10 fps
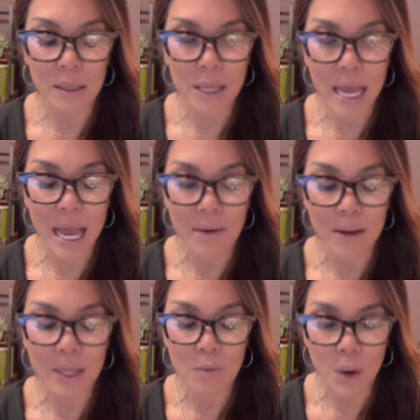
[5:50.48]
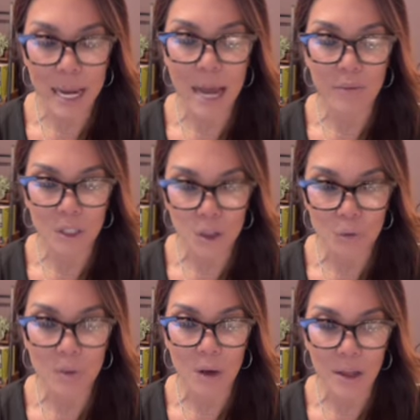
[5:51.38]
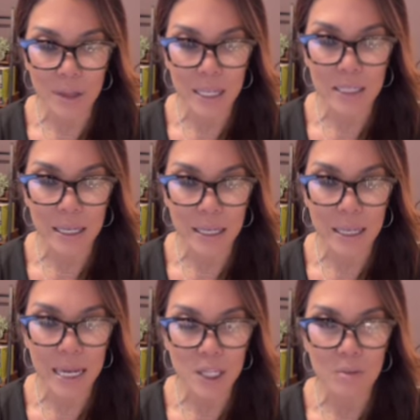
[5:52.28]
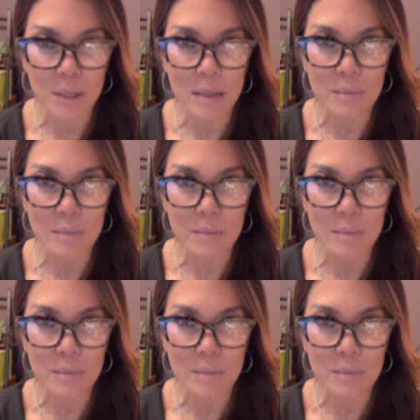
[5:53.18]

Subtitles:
have a true, authentic connection with the